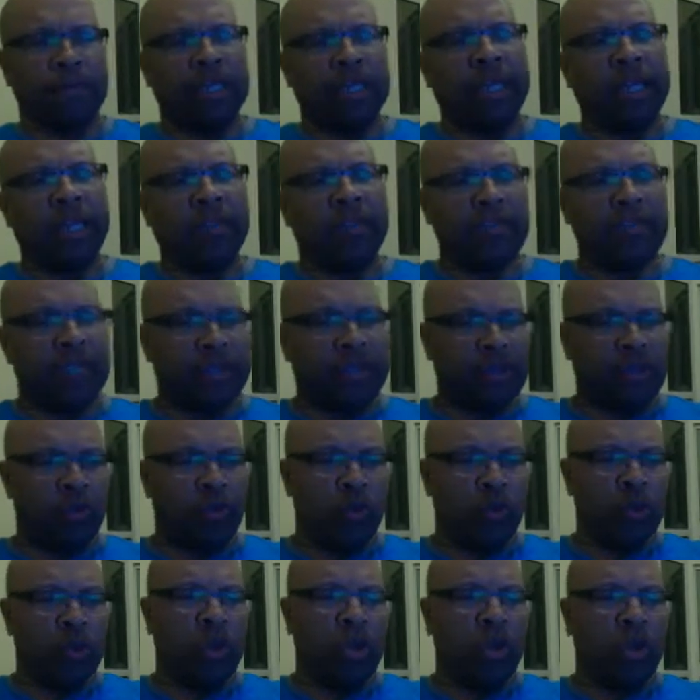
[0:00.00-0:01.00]
And it says, and
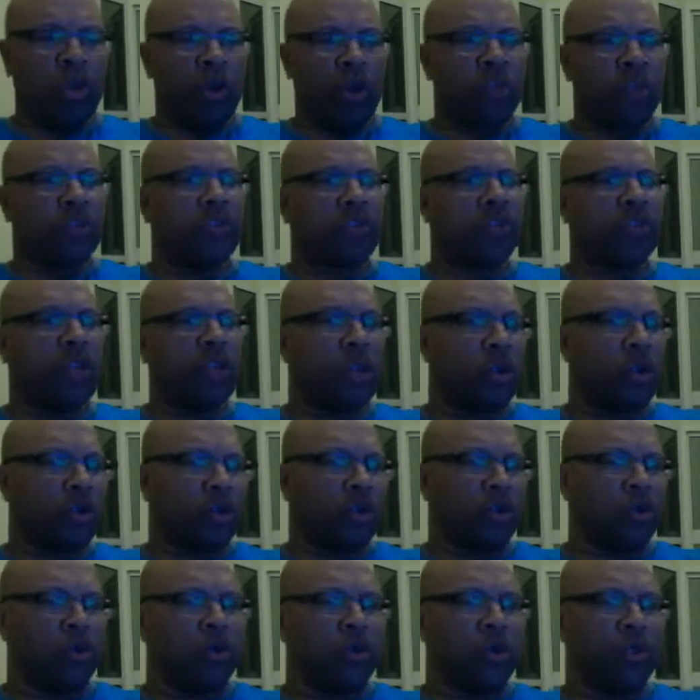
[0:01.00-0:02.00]
when the Lord saw
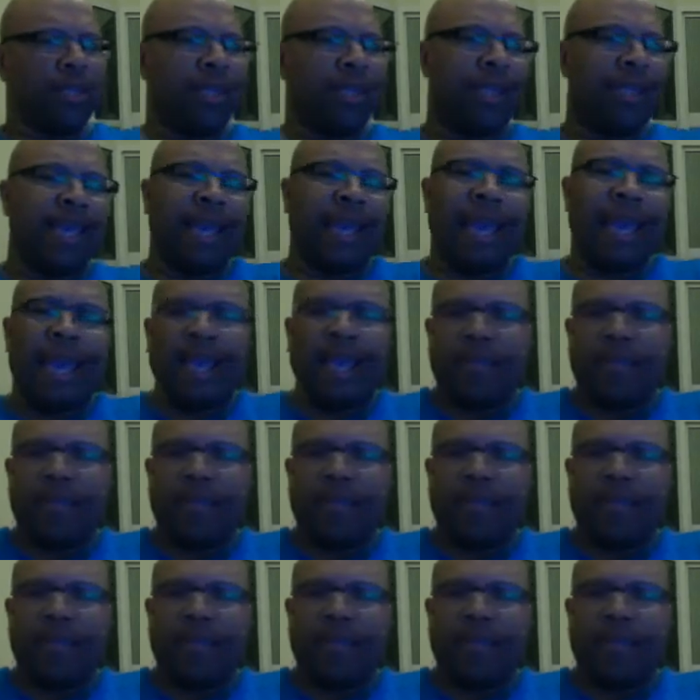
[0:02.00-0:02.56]
her, he had